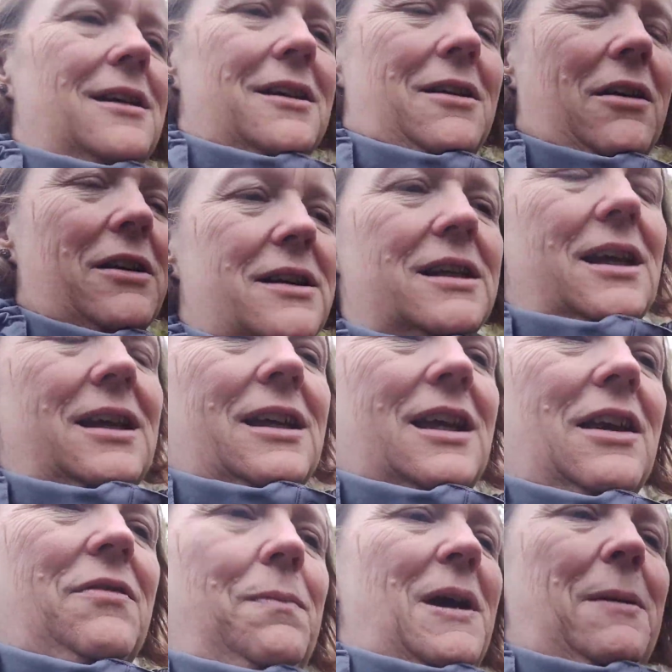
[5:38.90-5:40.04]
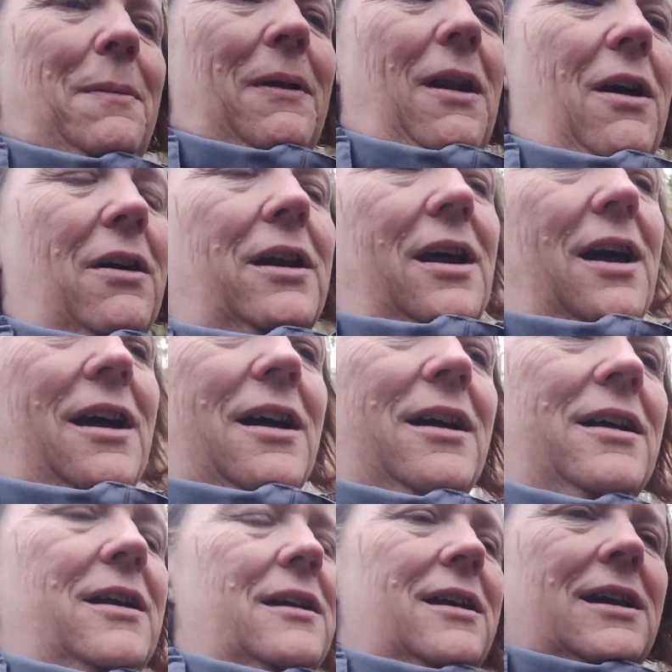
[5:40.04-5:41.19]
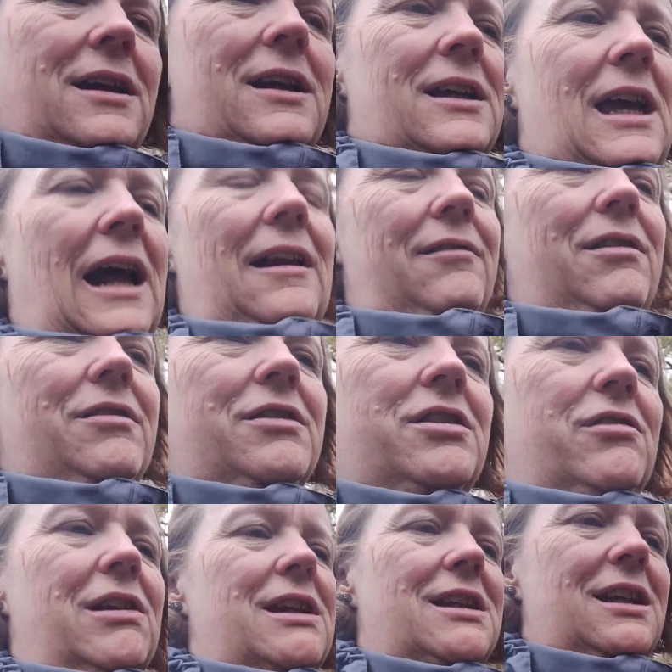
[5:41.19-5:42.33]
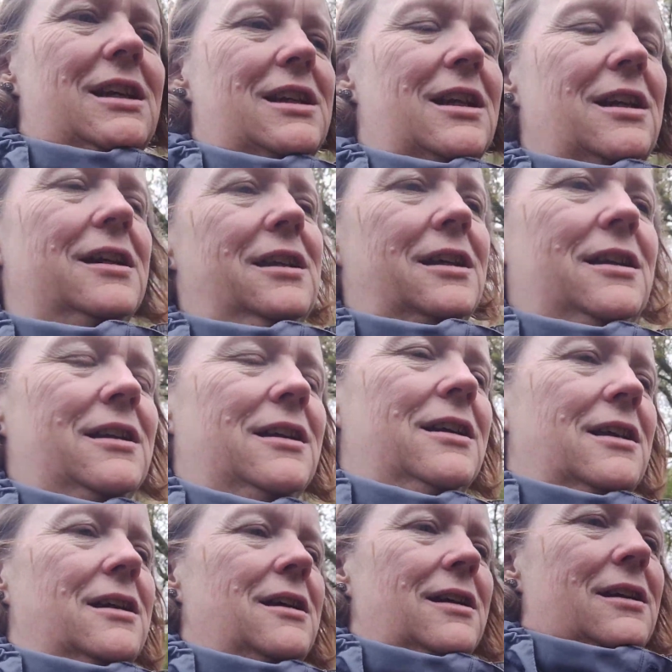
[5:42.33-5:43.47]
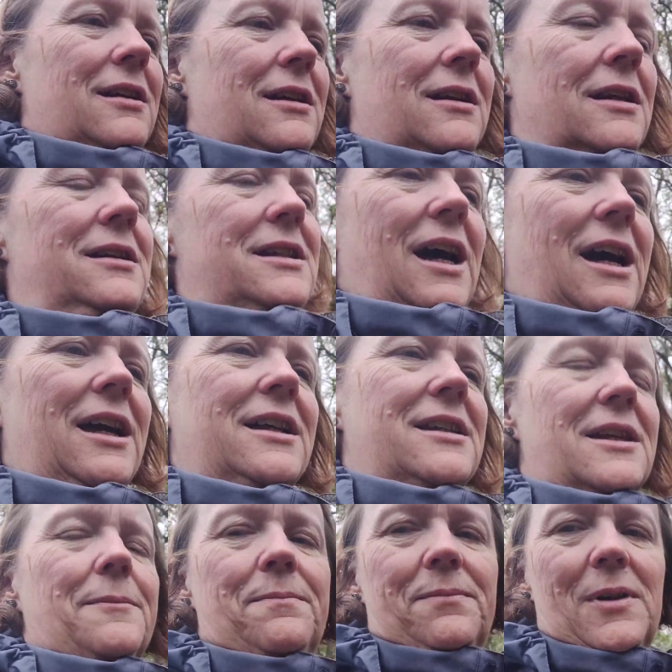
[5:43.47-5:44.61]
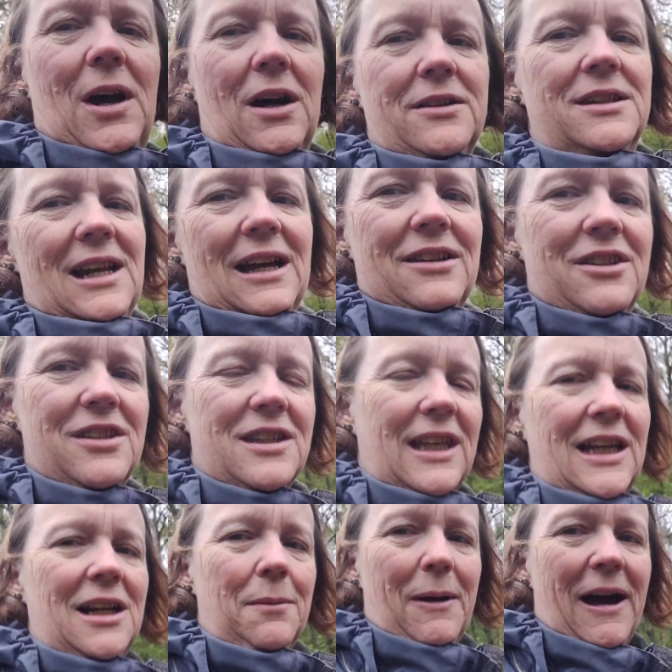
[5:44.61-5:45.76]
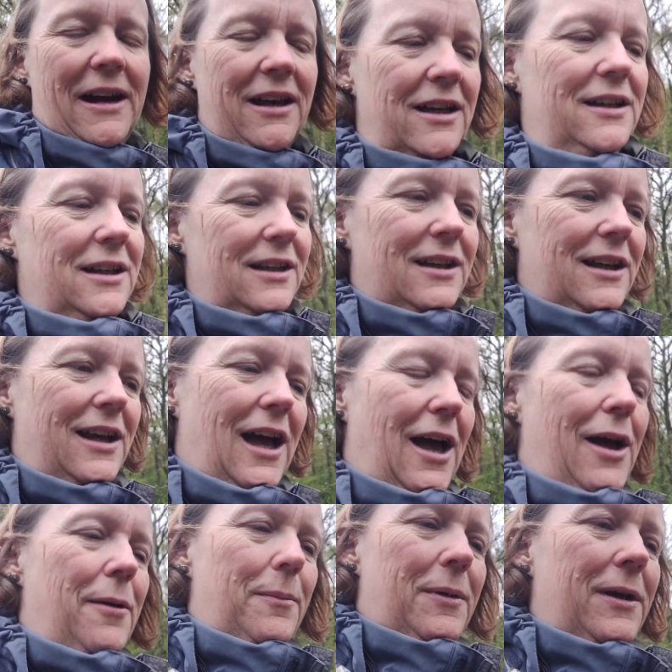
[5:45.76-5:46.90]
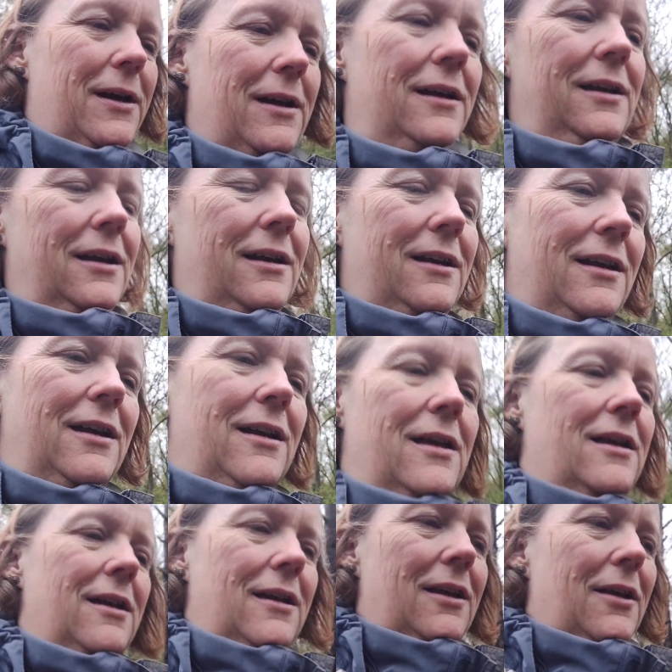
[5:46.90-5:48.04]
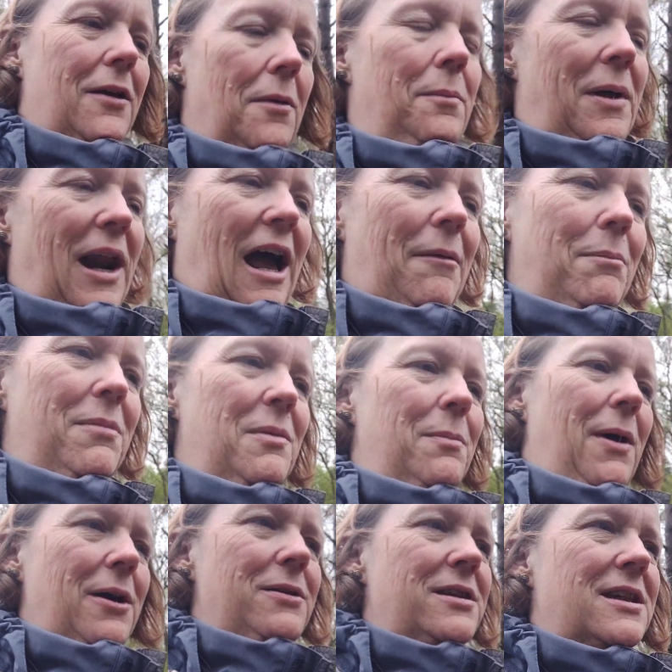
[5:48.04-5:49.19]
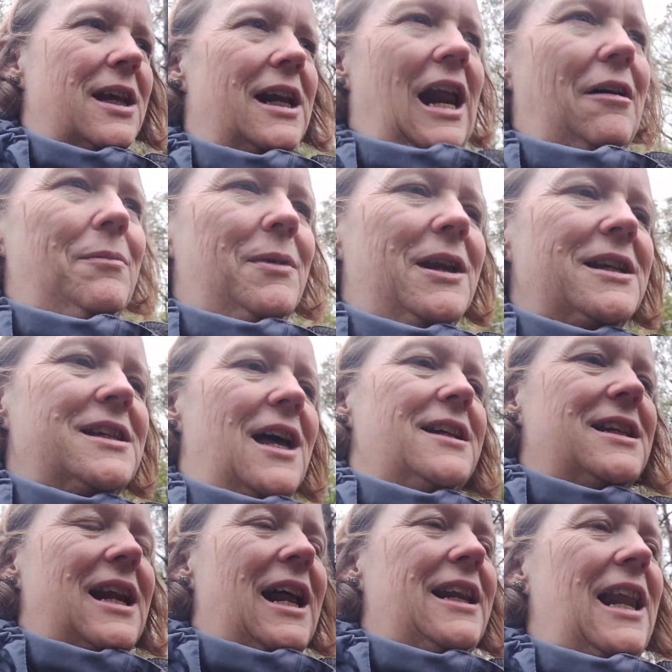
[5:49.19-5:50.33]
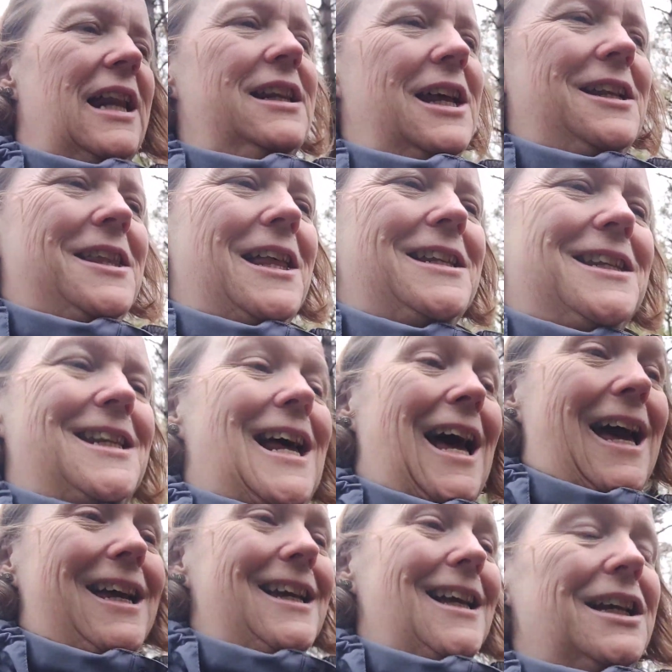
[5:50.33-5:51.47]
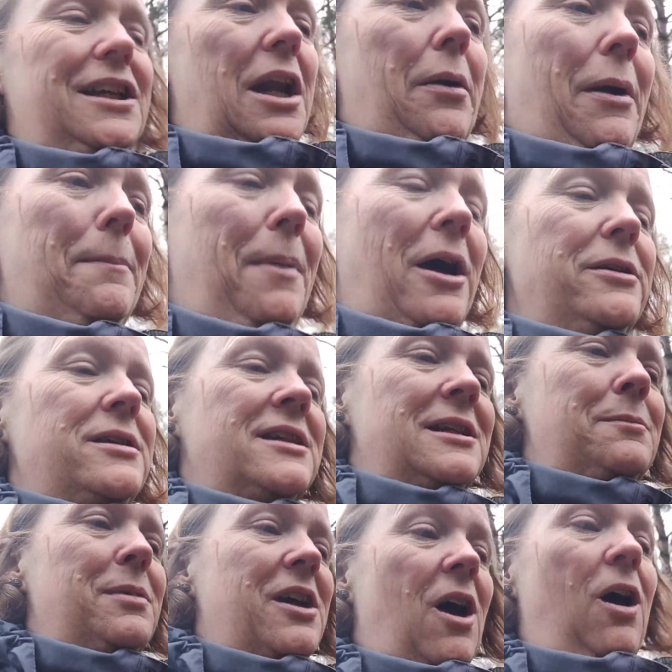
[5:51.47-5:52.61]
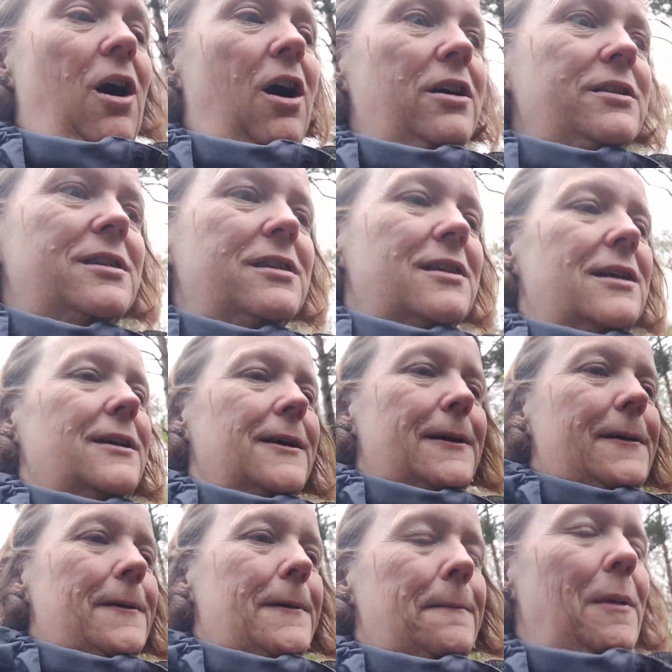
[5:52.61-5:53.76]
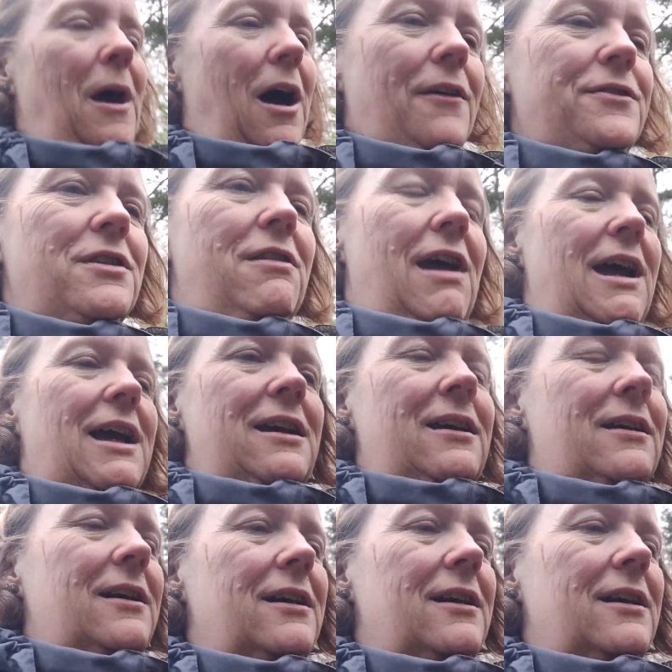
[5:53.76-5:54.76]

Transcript: Kind of give people on calorie restricted diets a heart attack just thinking about it. But I haven't been posting and I haven't been excited. And then today, you know, I'm posting because after a